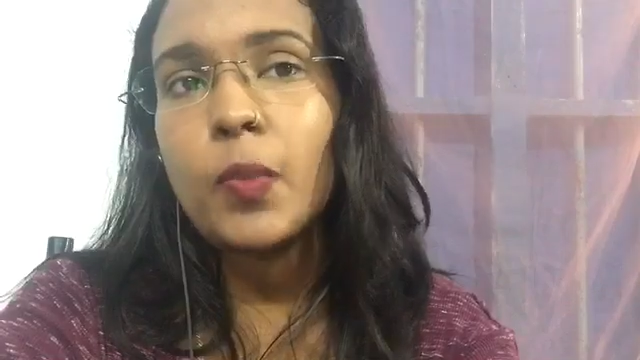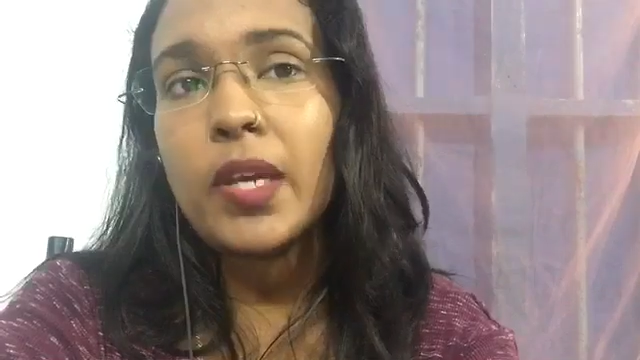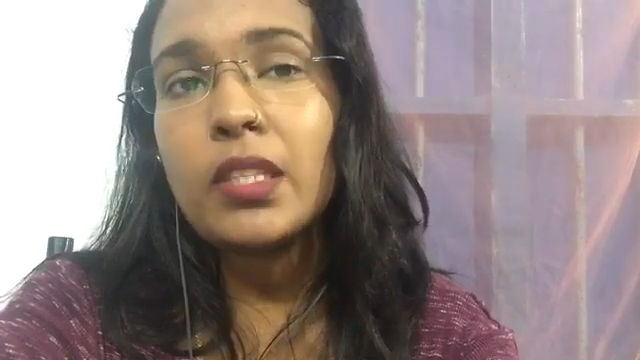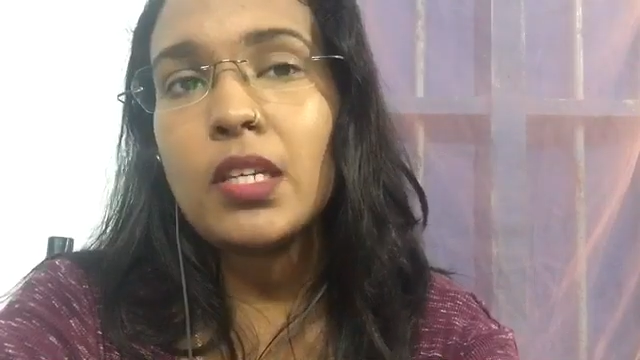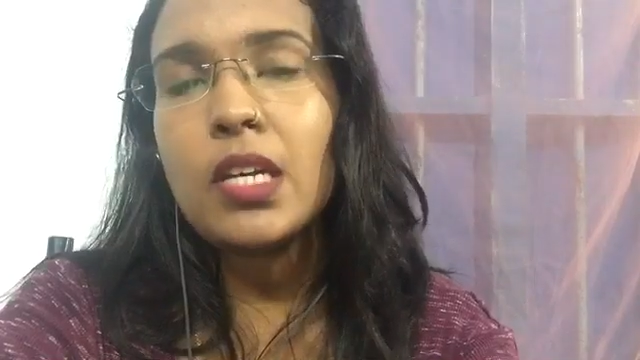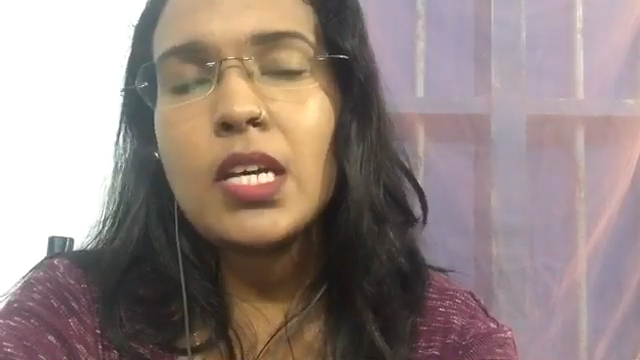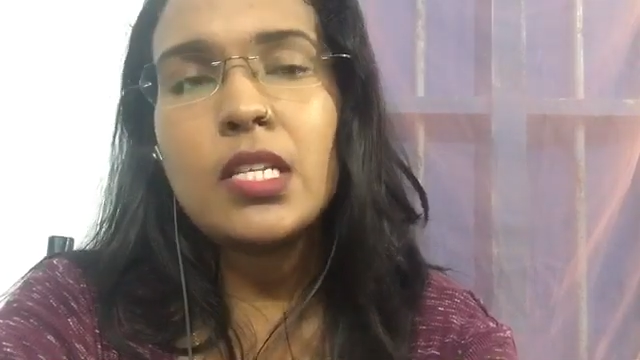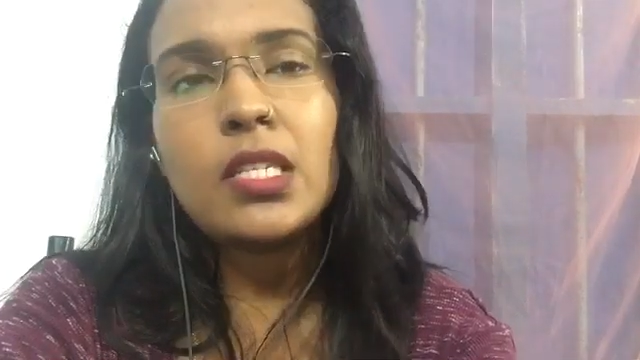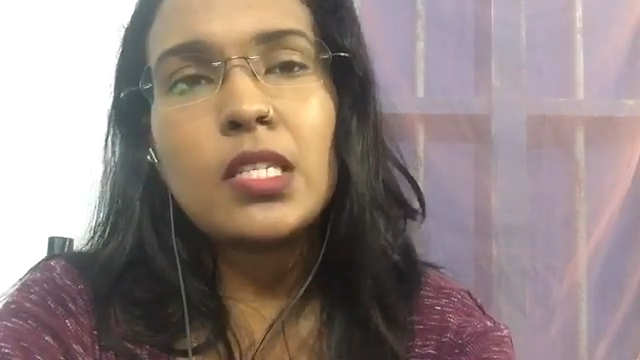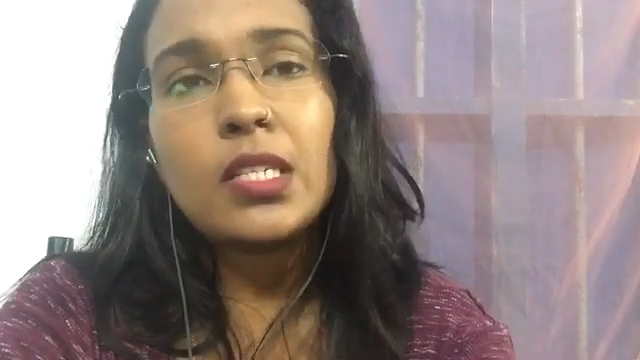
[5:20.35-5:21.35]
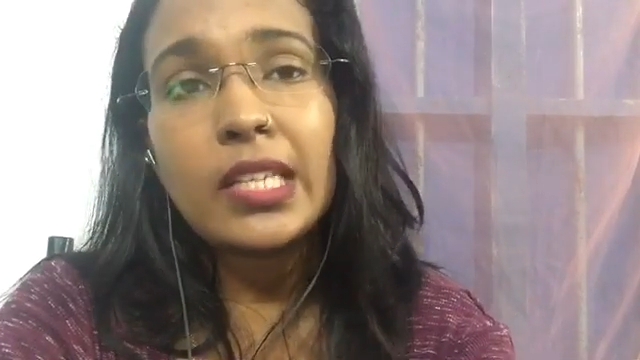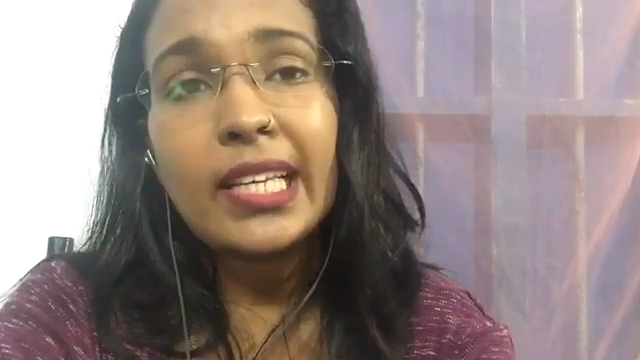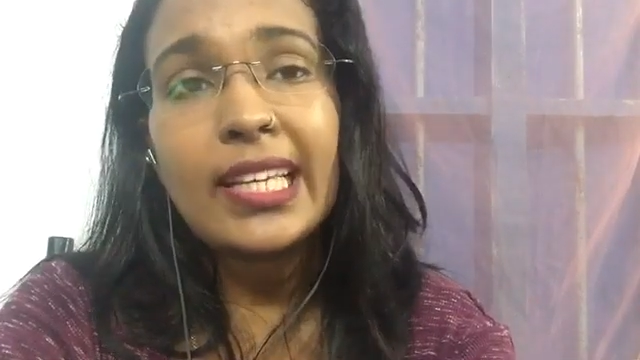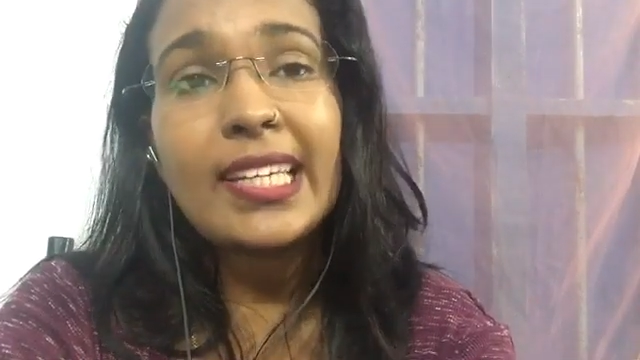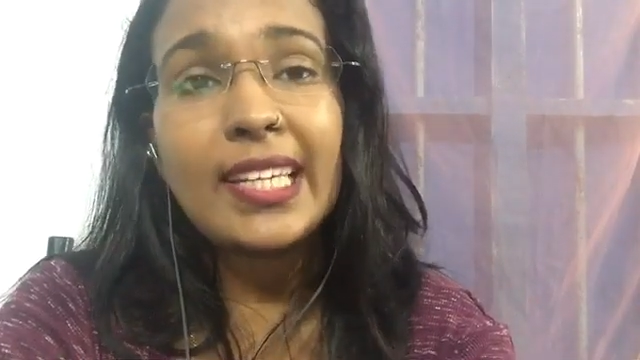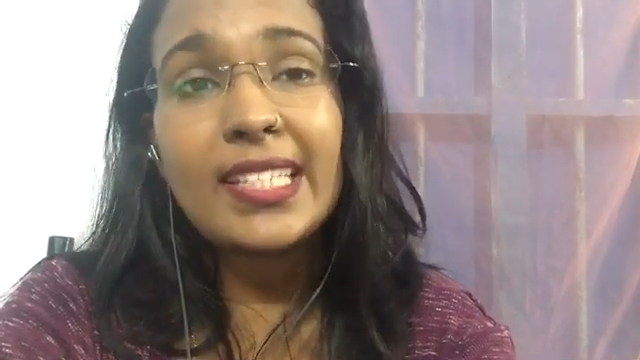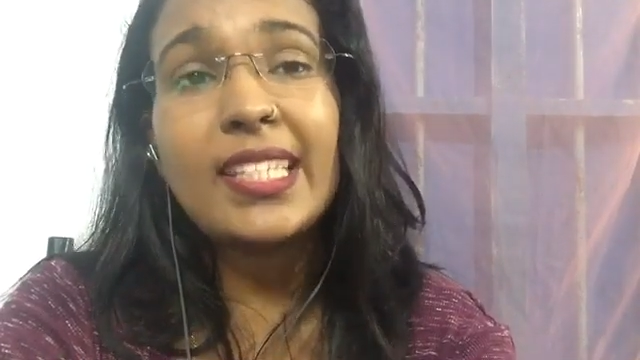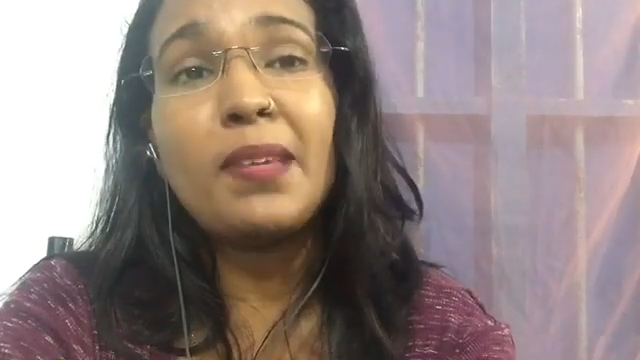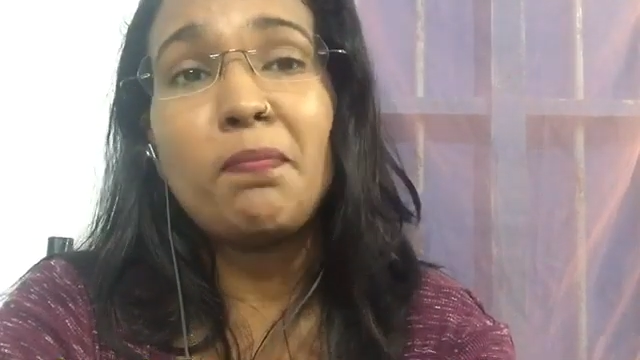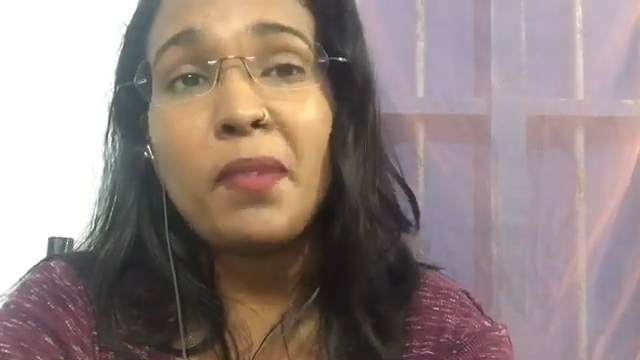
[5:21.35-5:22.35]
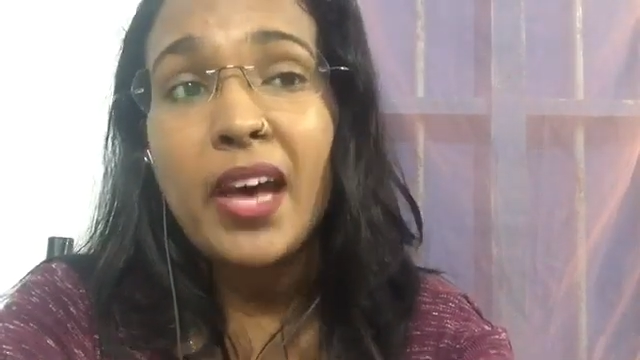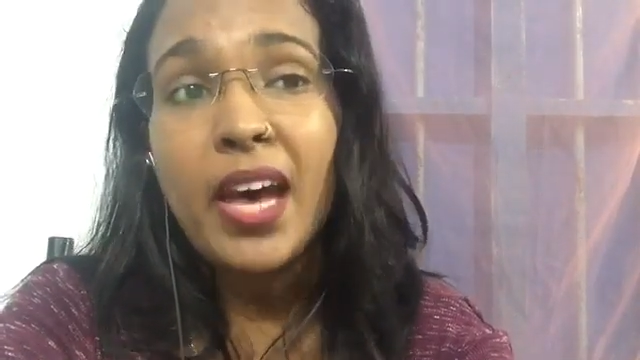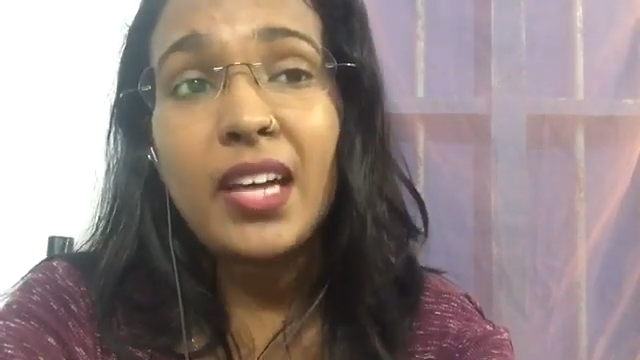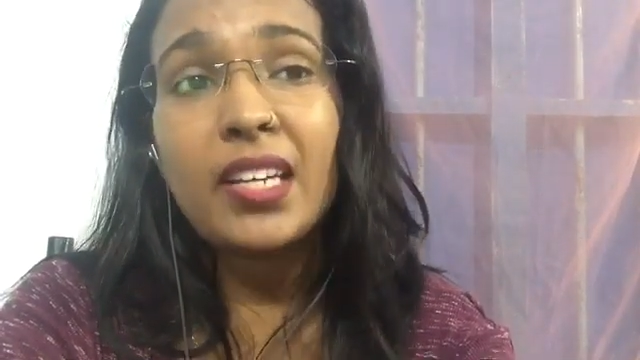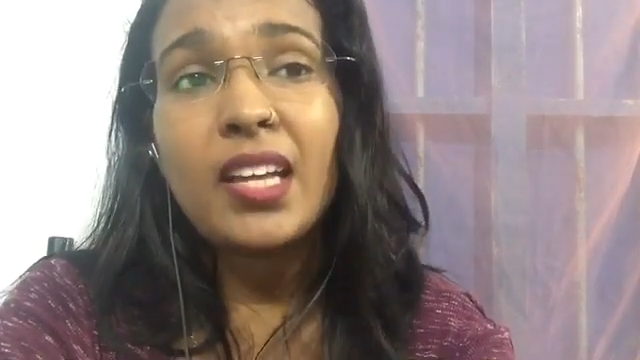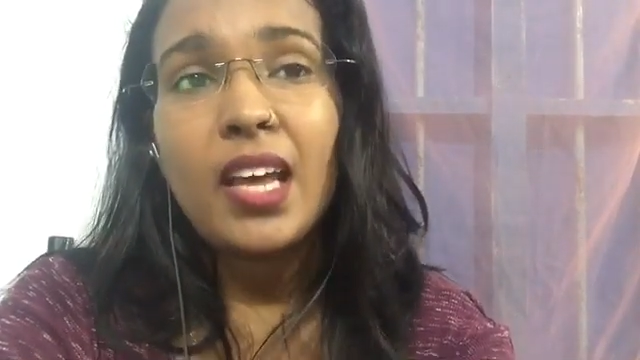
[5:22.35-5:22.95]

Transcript: weather is really getting bad,